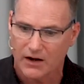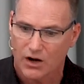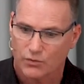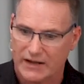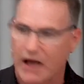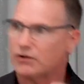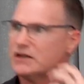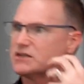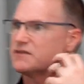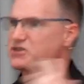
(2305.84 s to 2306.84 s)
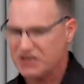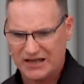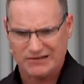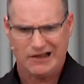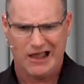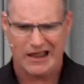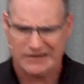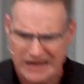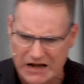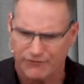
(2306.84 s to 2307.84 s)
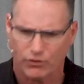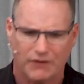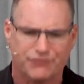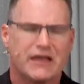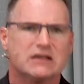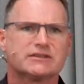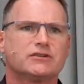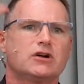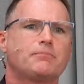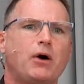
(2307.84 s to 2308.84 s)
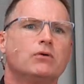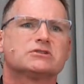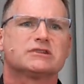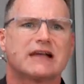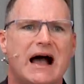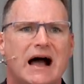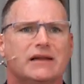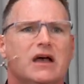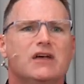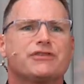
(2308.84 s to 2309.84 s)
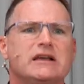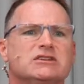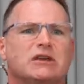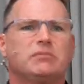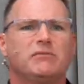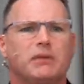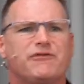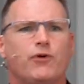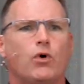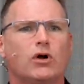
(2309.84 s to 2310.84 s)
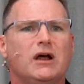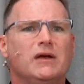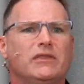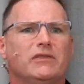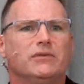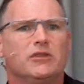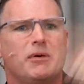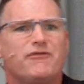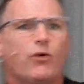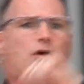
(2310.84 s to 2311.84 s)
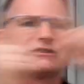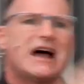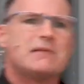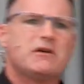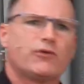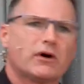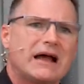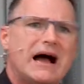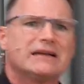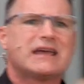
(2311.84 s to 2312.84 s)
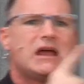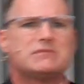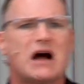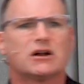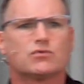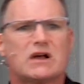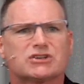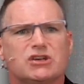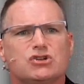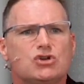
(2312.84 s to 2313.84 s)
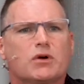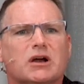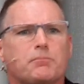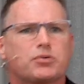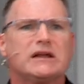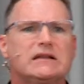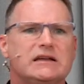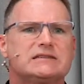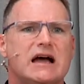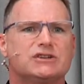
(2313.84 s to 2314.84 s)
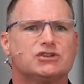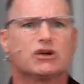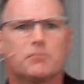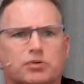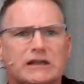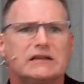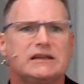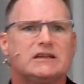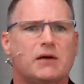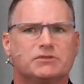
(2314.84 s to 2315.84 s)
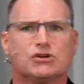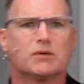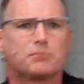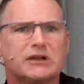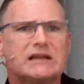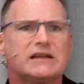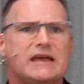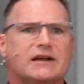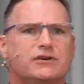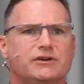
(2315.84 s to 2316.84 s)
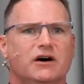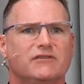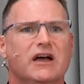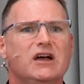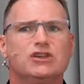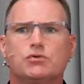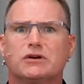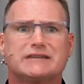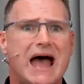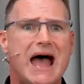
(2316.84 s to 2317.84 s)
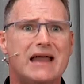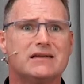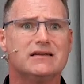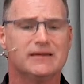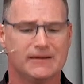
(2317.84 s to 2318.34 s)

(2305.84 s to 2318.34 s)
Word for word: Realities of sin and evil and things that are opposed to God, things that before the before time before God came down and rescued you, you were completely dead to, completely numb to, completely ignorant of. You were dead.